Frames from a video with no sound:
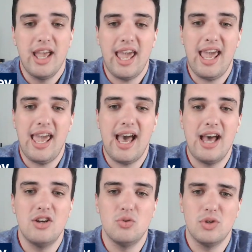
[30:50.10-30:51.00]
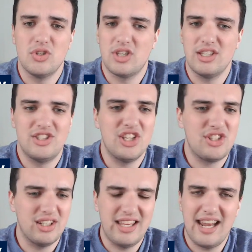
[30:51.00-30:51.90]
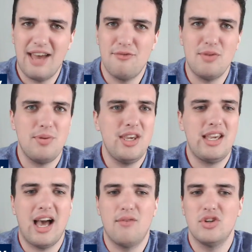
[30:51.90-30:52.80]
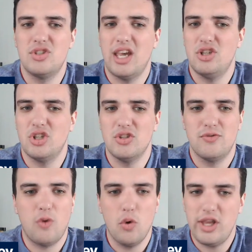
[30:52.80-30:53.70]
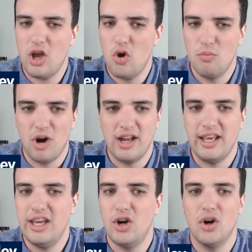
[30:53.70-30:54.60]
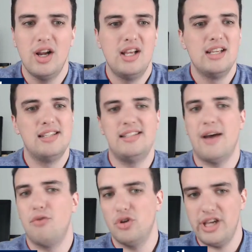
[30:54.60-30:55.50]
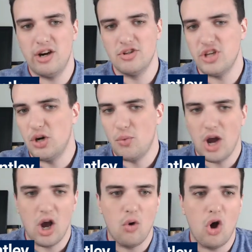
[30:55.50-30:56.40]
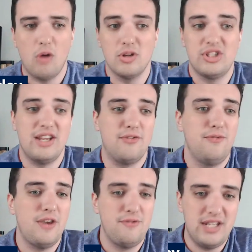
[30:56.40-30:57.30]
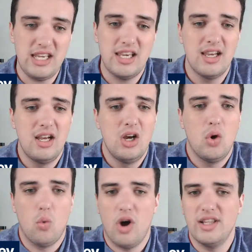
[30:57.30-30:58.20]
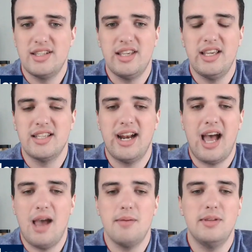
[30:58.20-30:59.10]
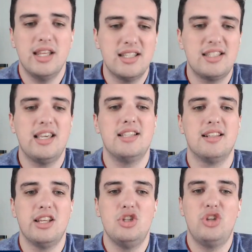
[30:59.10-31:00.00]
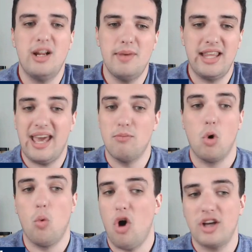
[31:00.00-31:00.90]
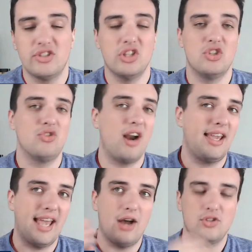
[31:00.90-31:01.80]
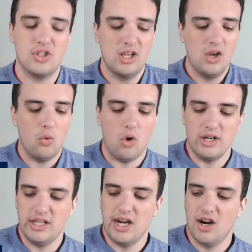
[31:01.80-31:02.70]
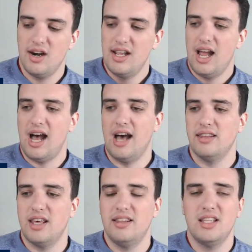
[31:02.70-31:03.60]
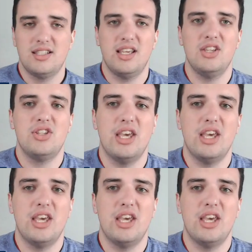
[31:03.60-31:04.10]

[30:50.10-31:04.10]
and was consistently in MVP conversations, 40 home run hitter several years in a row, almost hit 50 one season. I mean, this is legitimately had more walks than strikeouts one year. This is